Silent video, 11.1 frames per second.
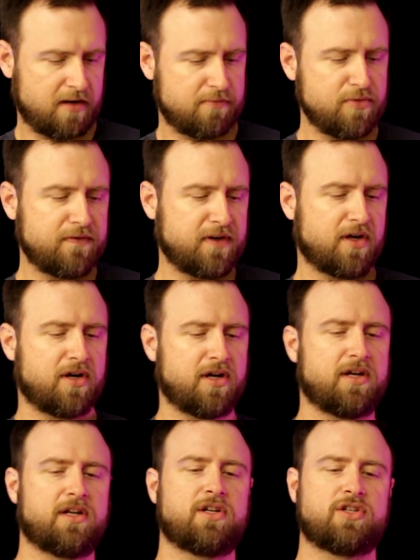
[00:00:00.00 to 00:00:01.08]
Moving
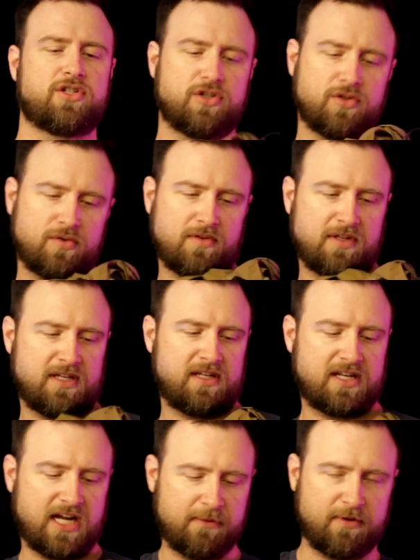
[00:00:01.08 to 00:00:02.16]
on to the
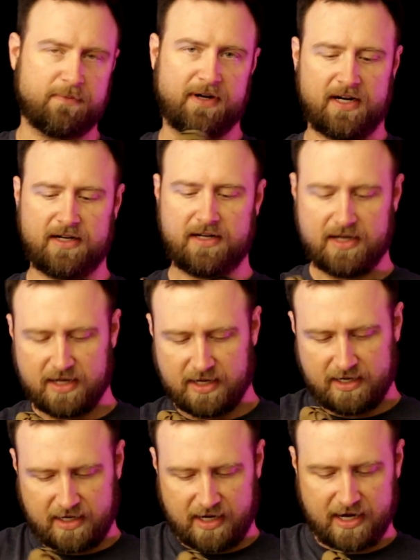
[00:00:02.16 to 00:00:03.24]
cummerbund,
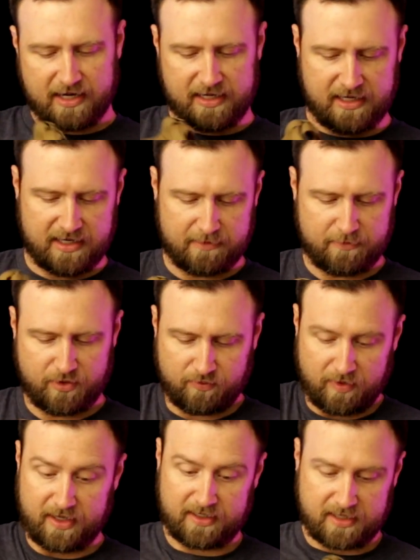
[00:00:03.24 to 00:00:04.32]
I am
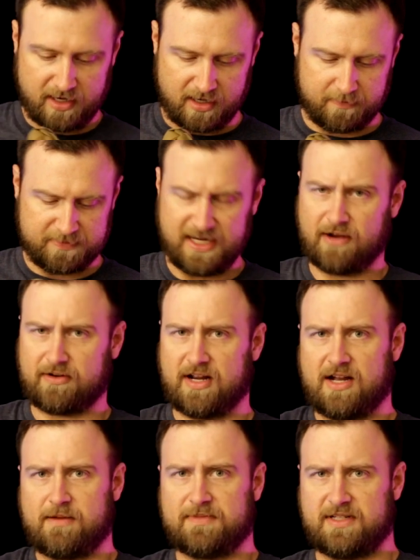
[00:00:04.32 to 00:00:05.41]
running comms. Now
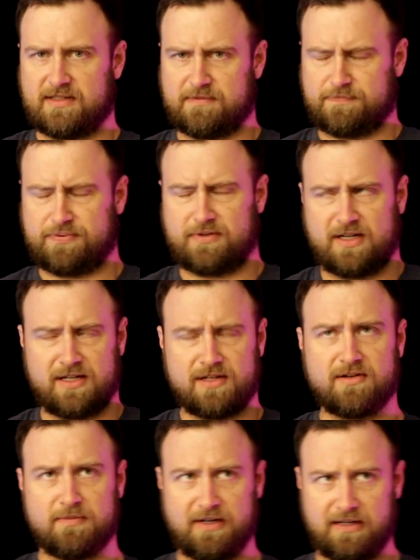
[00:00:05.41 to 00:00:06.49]
comms is pretty
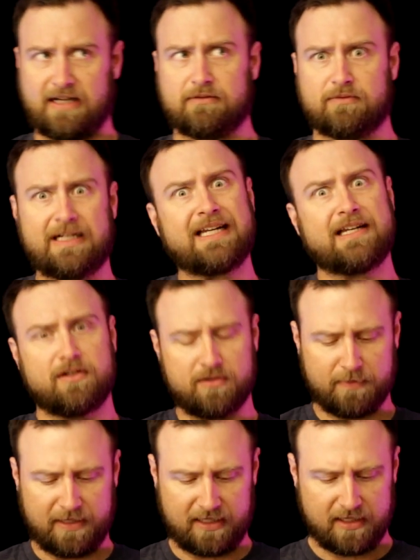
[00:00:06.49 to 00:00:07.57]
new to me, like really new to
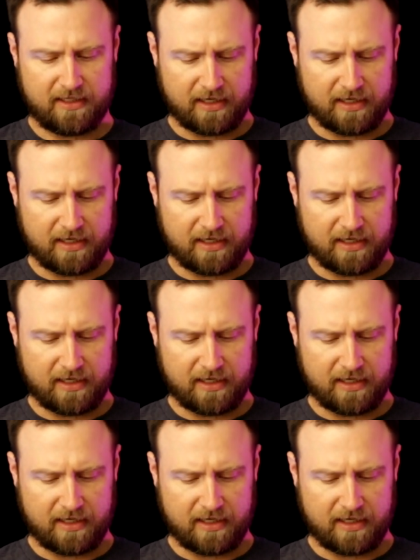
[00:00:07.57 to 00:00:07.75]
me.